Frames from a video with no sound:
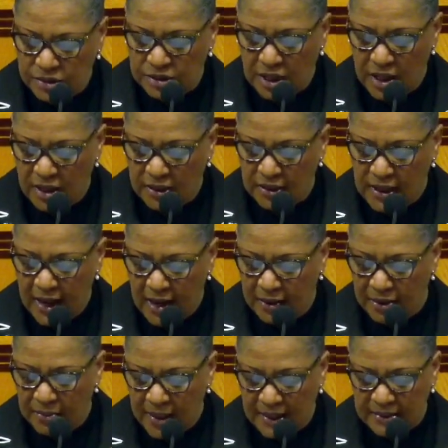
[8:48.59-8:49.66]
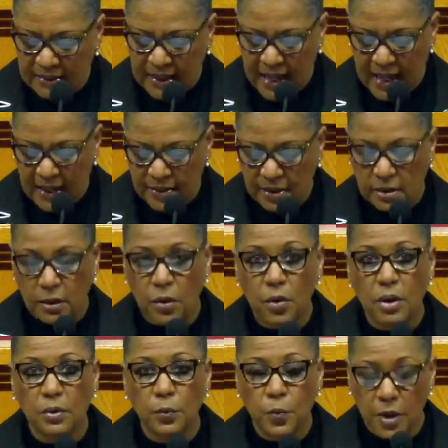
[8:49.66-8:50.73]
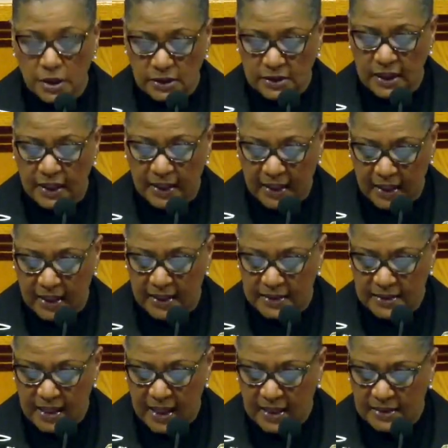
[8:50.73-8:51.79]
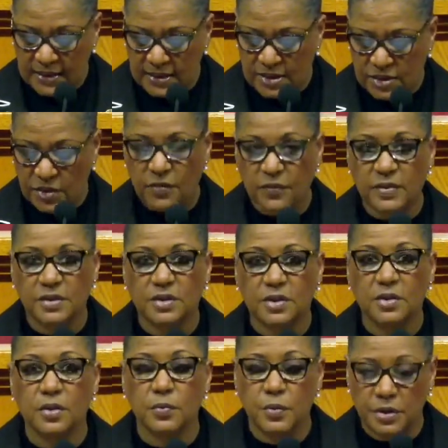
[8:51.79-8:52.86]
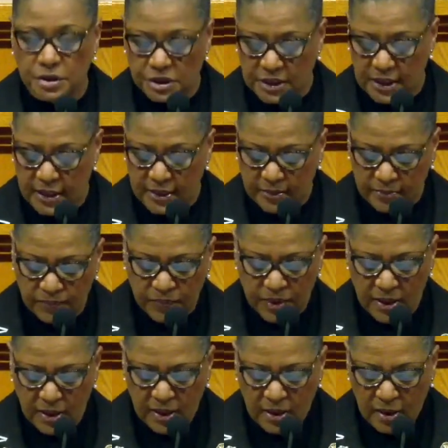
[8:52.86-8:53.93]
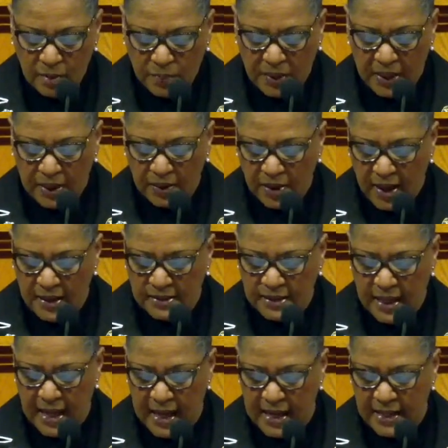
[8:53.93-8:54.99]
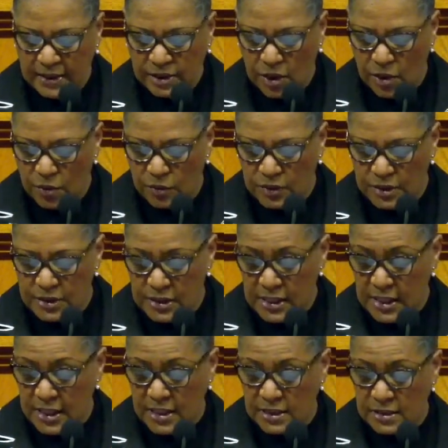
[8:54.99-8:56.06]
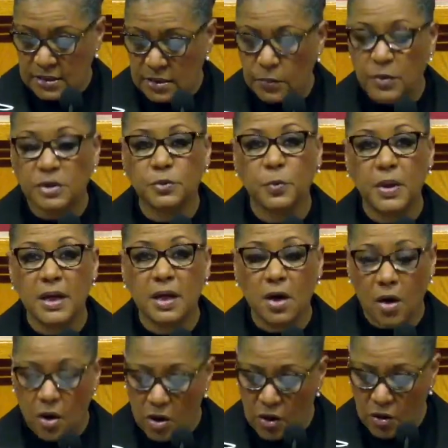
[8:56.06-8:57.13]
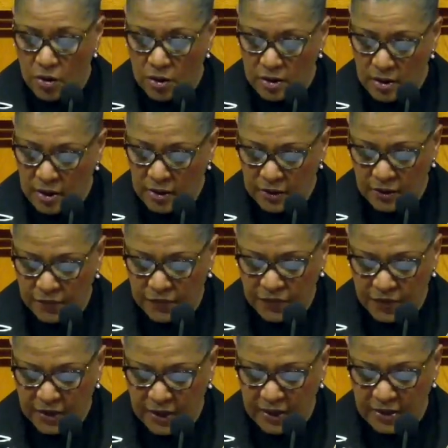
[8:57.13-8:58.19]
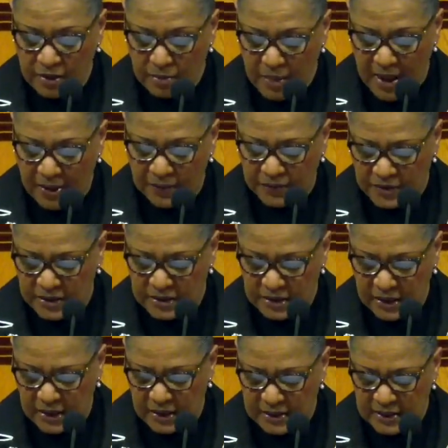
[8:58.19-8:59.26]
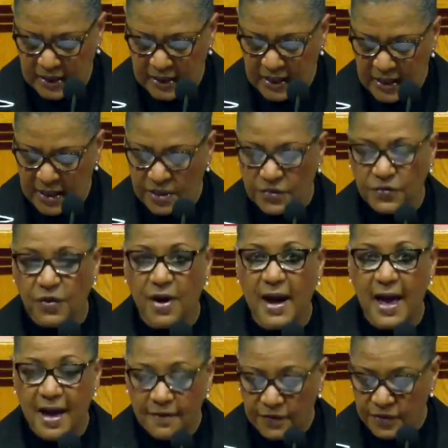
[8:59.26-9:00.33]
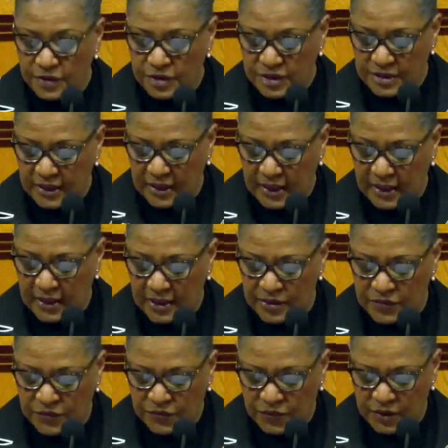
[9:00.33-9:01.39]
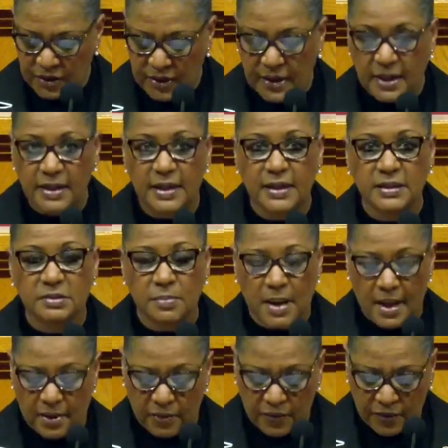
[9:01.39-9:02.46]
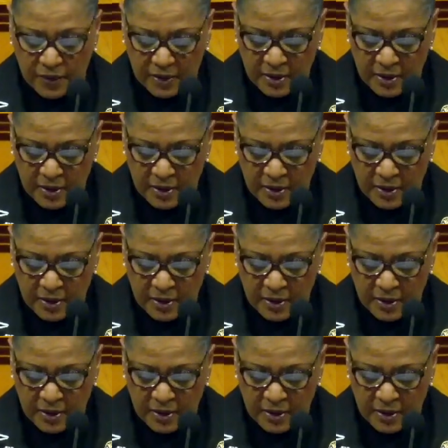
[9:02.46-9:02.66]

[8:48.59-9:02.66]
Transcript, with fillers: John and how he might die, the Lord once again takes his servant to the woodshed. Peter has an age old disease, which we call the foot in the mouth disease, and he is forever sticking his foot in his mouth.